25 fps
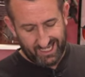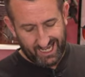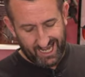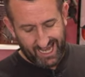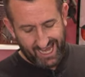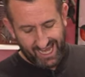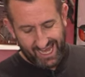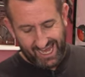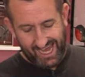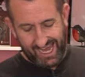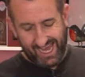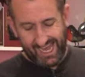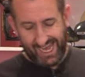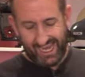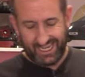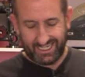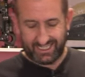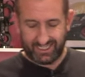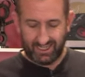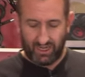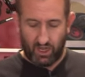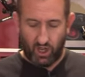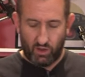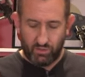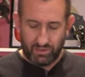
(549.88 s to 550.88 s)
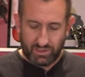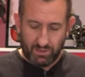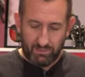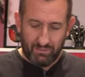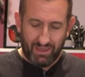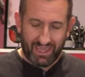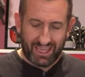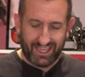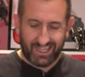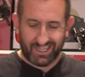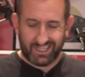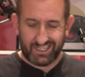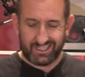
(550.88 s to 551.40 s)
and I was a
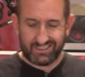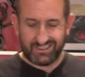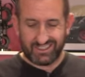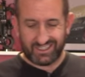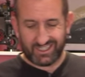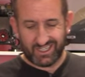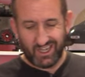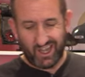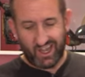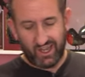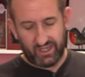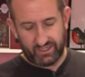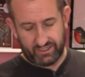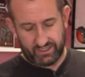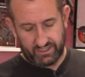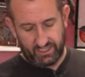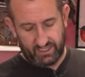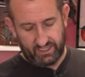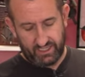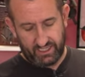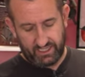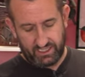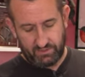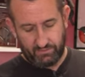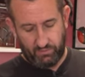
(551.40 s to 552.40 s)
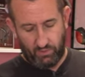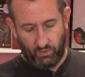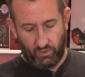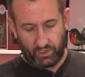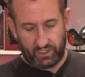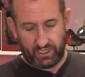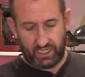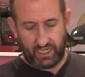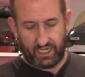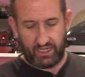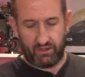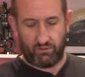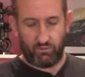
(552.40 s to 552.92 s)
bit concerned at this
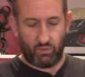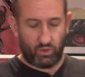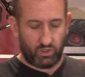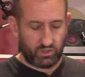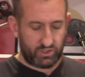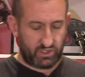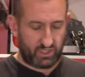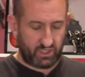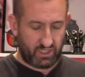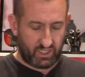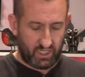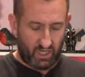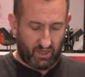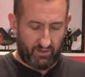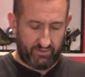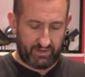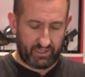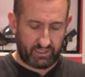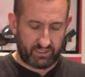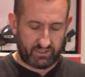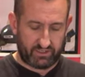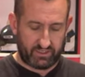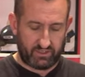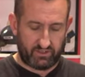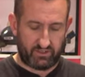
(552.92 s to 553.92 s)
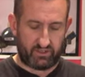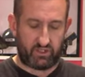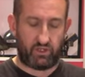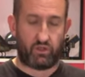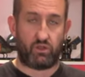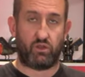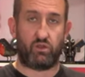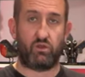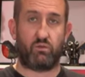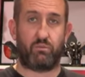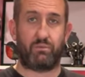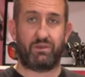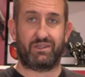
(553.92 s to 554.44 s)
point that it wasn't going to
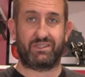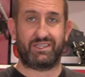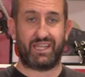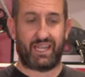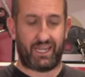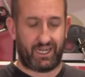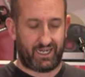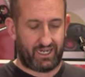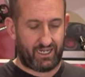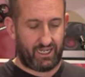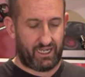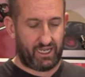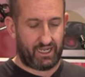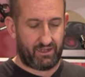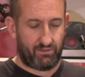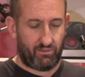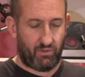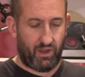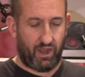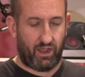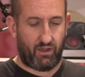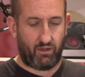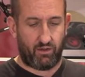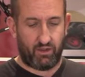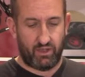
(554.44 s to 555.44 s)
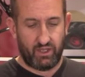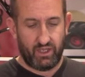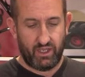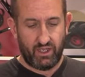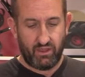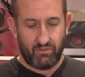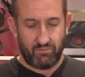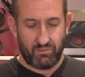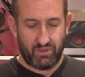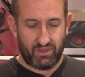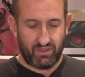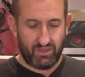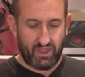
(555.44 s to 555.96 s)
do particularly well.
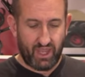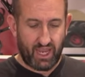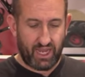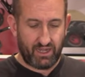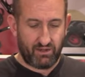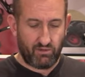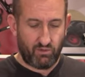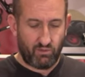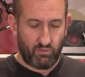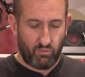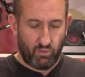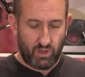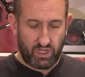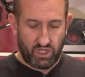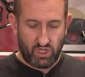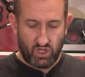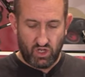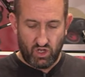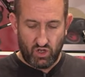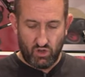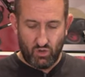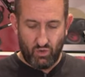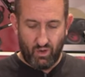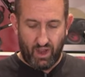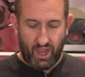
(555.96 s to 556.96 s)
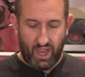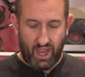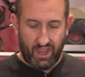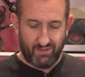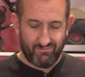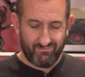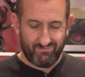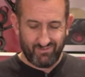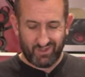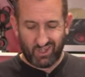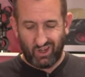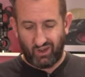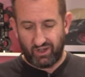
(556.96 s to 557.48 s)
But then when you
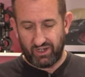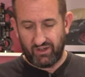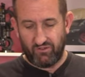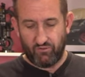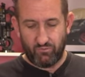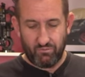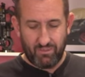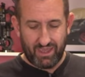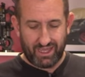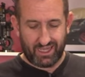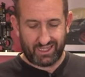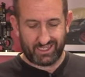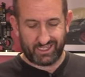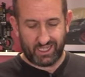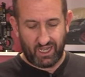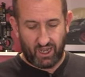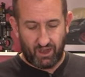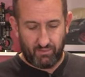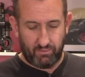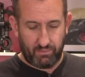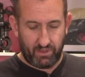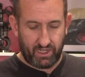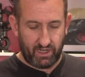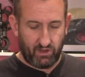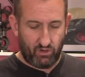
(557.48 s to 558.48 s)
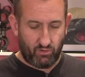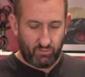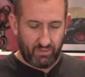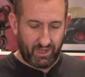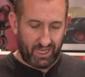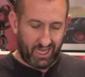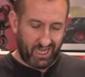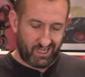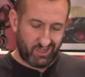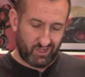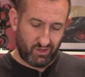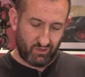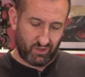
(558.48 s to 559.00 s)
kind of mix it up a little
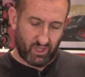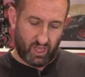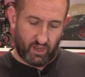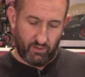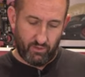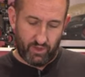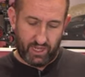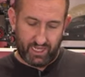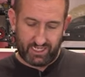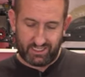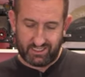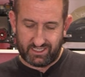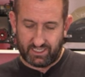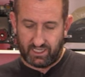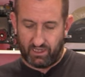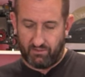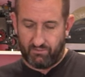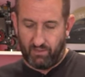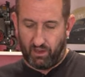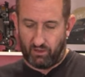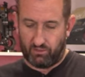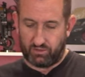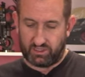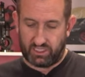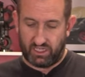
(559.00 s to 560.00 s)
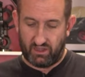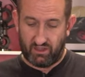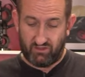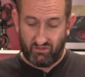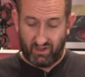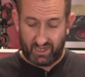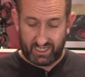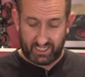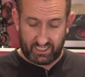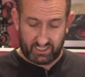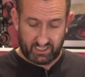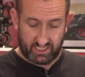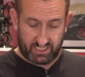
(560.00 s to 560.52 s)
bit and you go into the
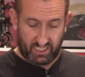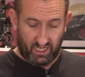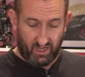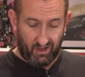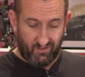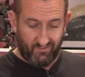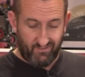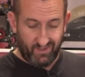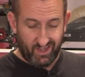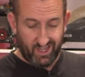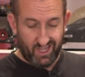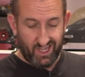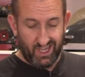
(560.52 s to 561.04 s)
multi-threaded stuff,